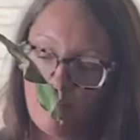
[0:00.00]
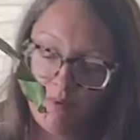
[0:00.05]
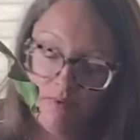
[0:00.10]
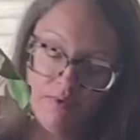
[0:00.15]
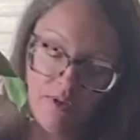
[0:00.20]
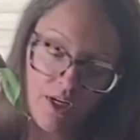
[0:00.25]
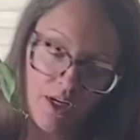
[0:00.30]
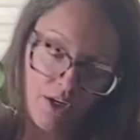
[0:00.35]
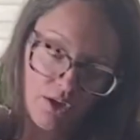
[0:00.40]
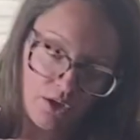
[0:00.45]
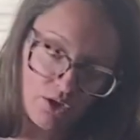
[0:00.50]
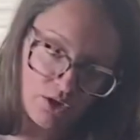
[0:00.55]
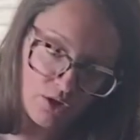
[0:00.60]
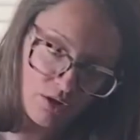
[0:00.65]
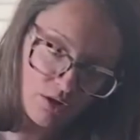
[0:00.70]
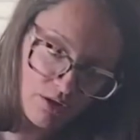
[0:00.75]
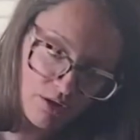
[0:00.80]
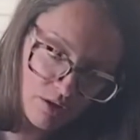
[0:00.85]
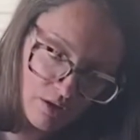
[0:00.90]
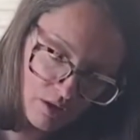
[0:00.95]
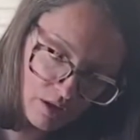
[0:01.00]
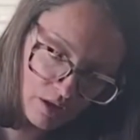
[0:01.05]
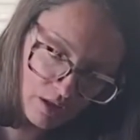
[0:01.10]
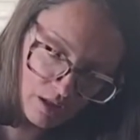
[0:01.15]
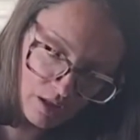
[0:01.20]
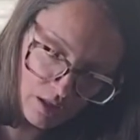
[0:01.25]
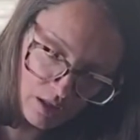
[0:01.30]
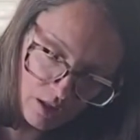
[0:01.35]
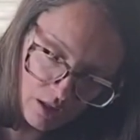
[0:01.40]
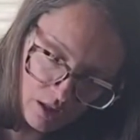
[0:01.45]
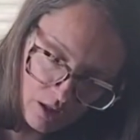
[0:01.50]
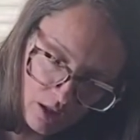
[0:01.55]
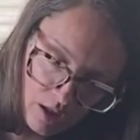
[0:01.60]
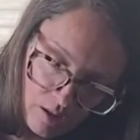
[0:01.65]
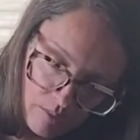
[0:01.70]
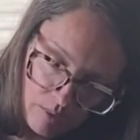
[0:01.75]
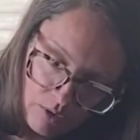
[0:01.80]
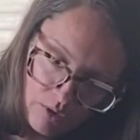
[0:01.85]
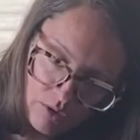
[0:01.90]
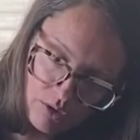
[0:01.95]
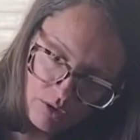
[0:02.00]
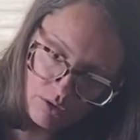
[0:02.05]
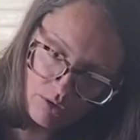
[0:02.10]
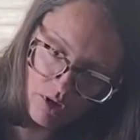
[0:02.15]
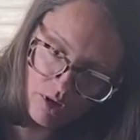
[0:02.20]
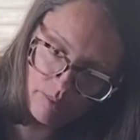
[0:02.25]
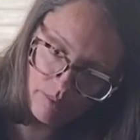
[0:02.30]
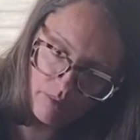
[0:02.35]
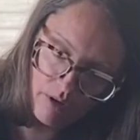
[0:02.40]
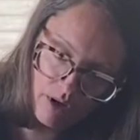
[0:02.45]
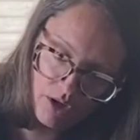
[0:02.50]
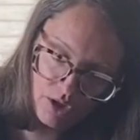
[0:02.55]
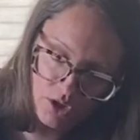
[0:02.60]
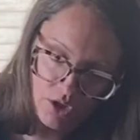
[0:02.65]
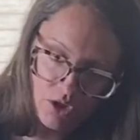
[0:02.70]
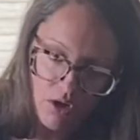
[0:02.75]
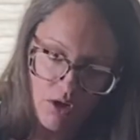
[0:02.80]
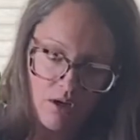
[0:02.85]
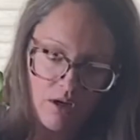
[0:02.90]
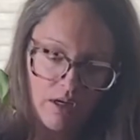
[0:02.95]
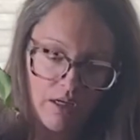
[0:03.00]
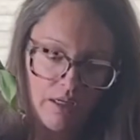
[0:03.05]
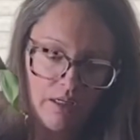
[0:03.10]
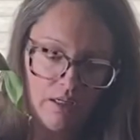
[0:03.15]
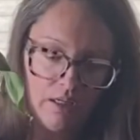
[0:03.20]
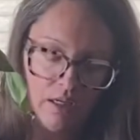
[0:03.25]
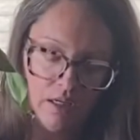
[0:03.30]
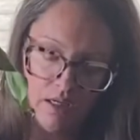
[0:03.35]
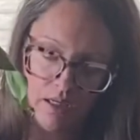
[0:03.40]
of texture. You can dry brush on,